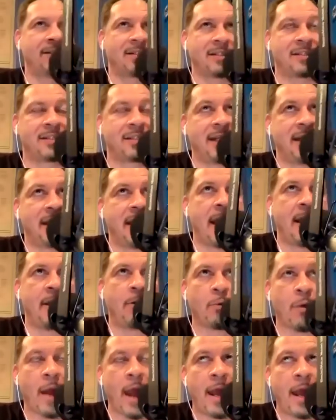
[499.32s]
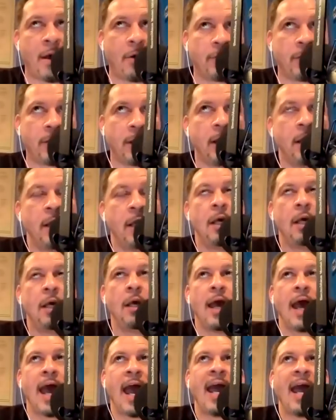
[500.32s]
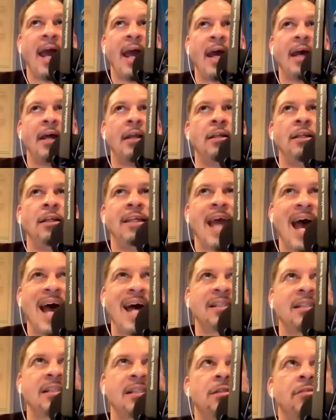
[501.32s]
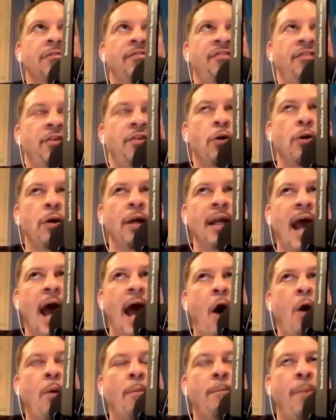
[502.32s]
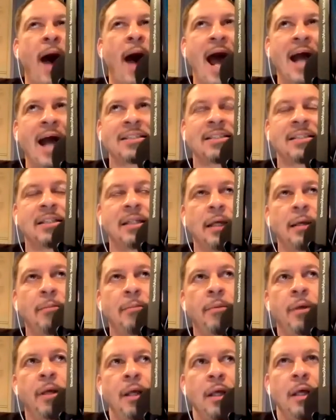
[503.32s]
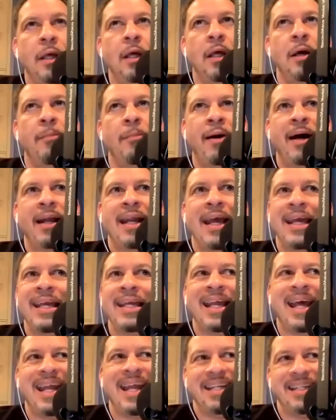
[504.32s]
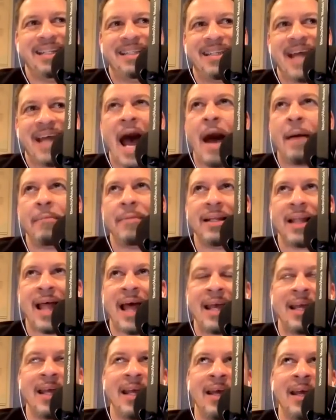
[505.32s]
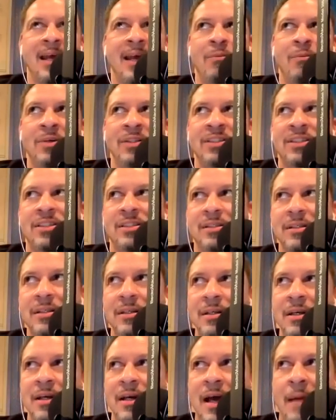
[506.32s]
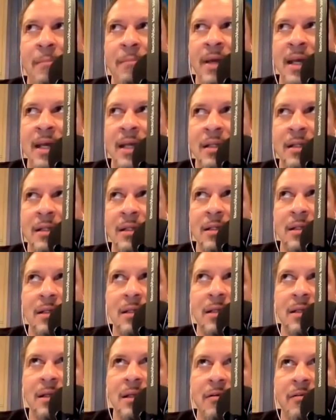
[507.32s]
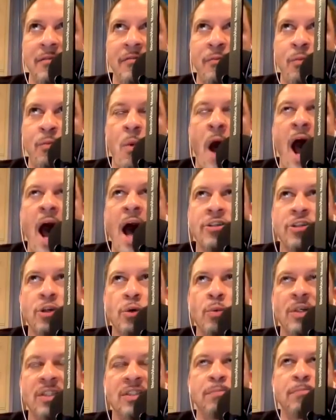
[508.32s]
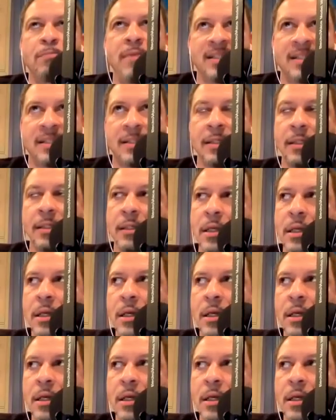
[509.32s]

it's a 10-8 round. And yes, Fury outboxed him, but he didn't dominate. Like it, it was. I mean, Wilder was missing